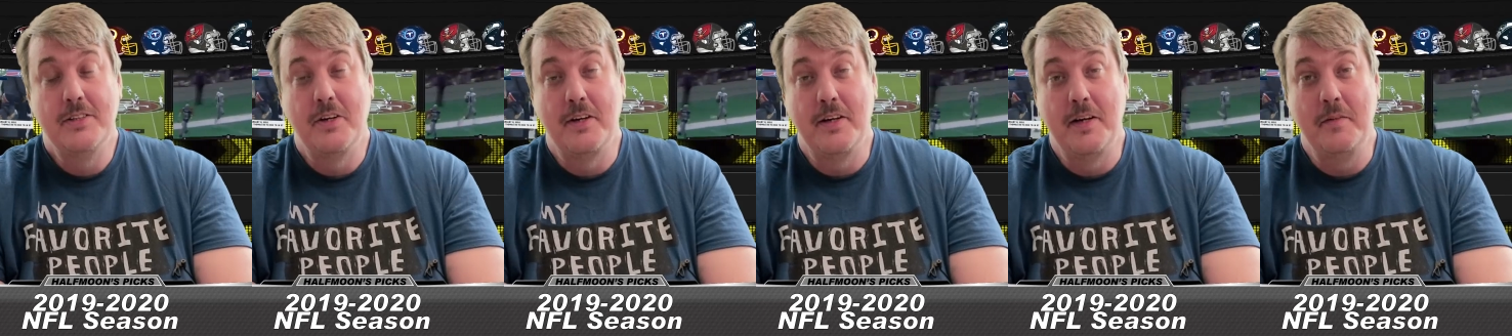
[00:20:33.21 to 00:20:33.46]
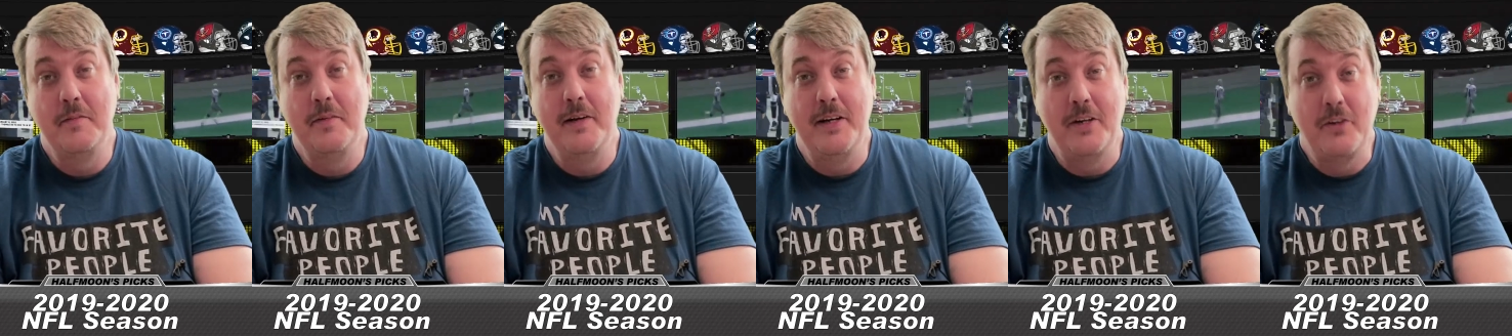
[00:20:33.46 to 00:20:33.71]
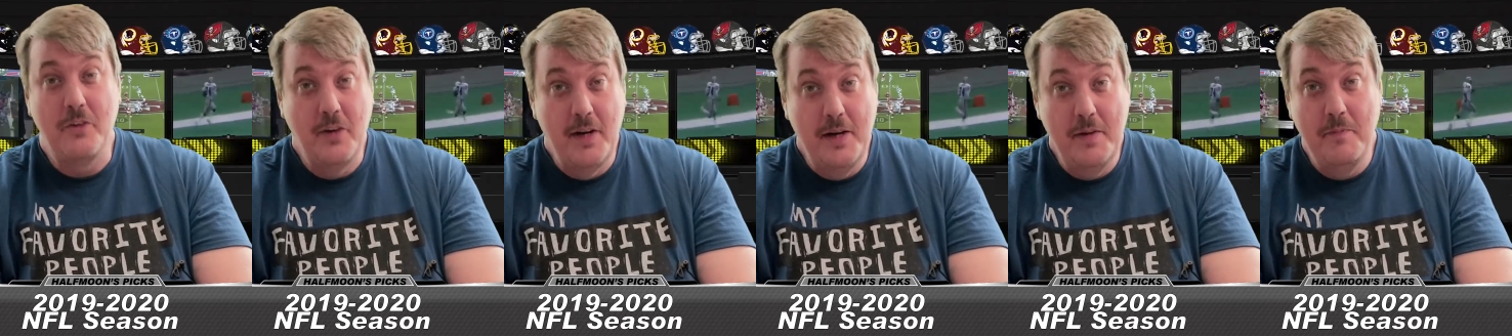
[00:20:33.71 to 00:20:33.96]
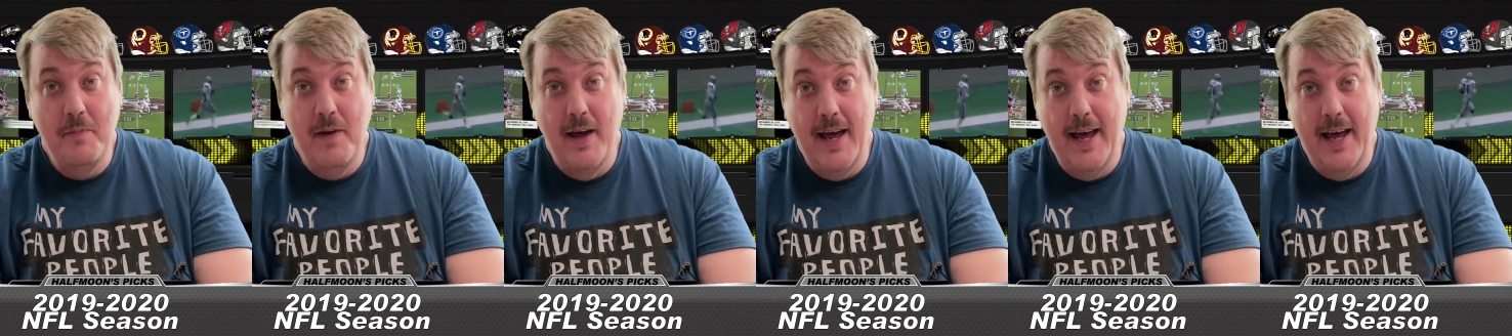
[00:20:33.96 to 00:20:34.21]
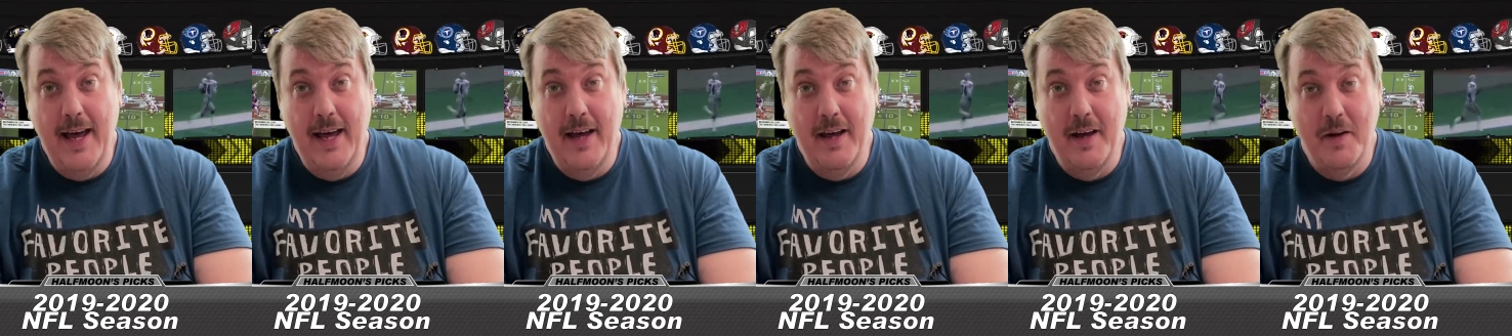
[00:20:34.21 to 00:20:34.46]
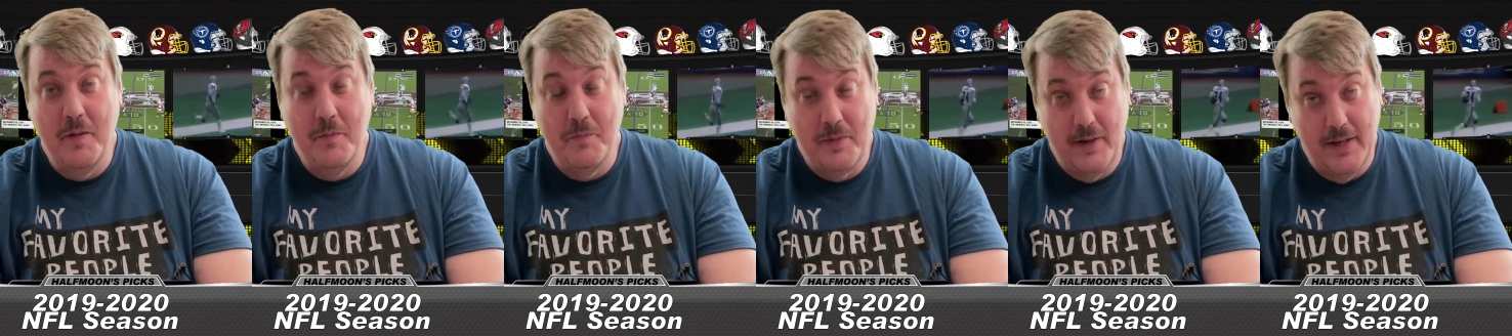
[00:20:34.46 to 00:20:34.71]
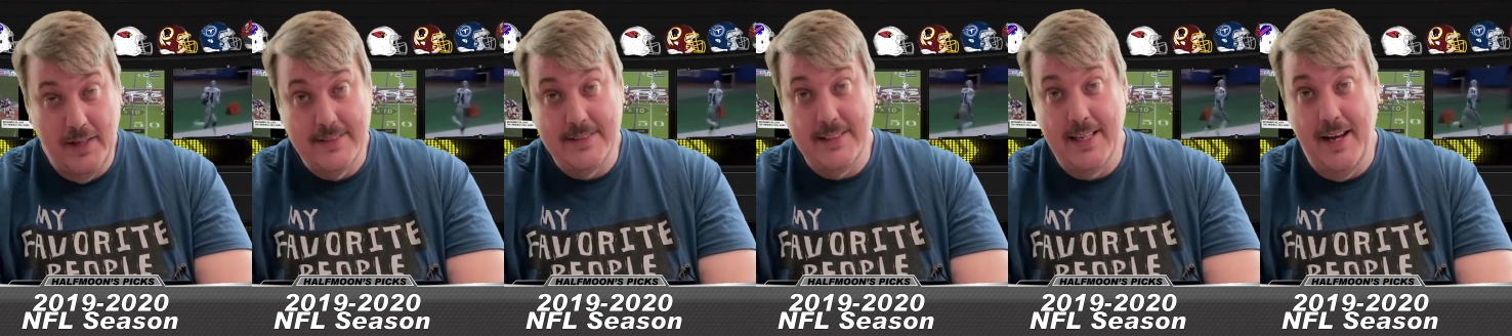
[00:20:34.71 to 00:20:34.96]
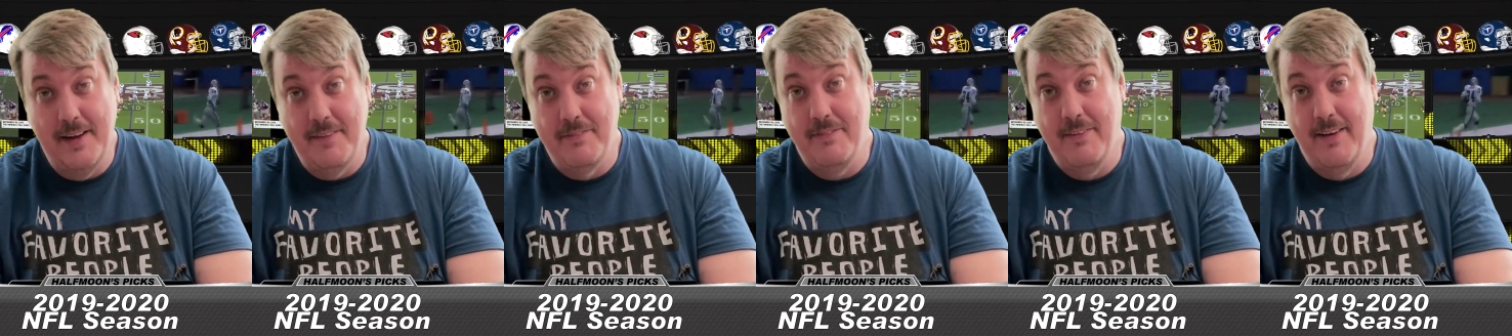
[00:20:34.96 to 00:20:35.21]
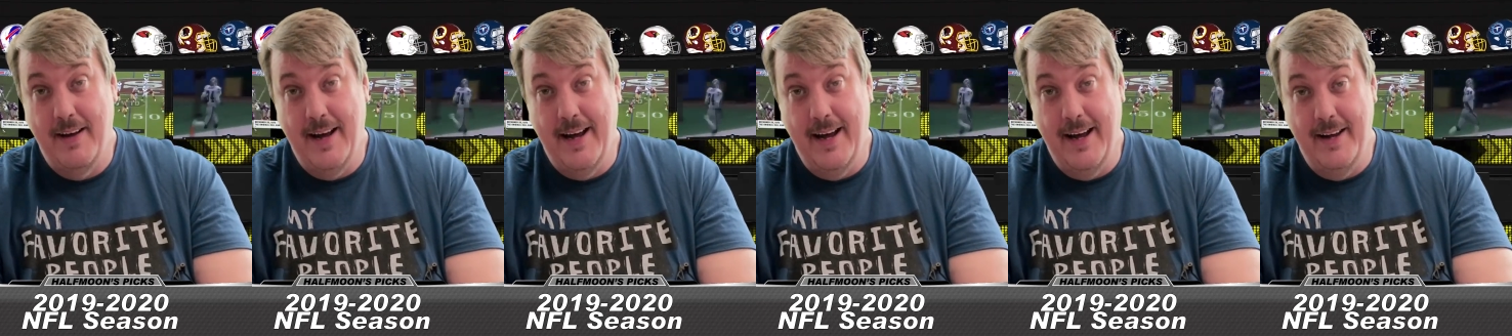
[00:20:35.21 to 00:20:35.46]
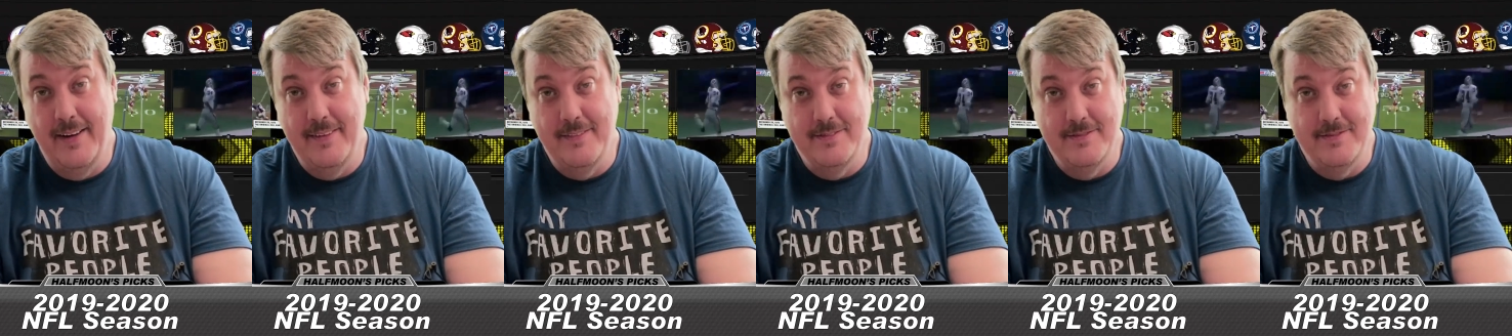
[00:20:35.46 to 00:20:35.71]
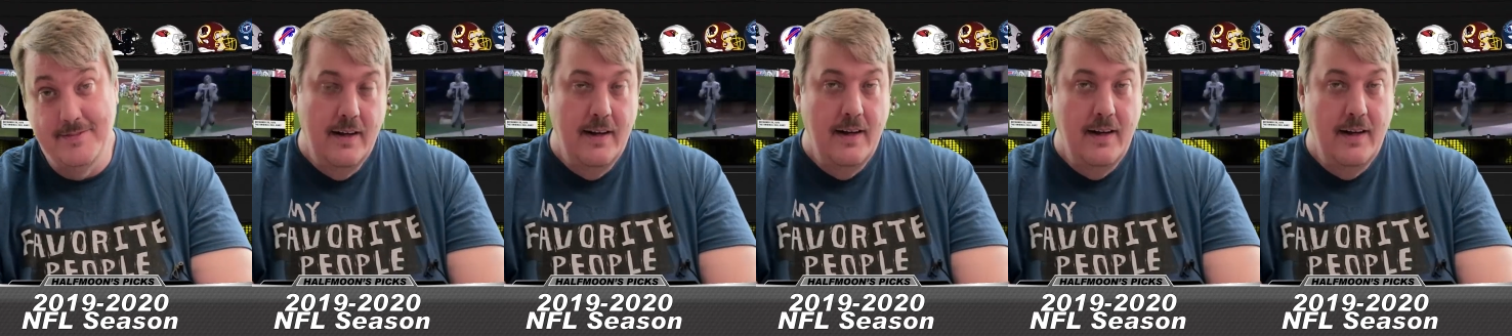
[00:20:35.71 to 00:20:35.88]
So give me Green Bay plus that 5.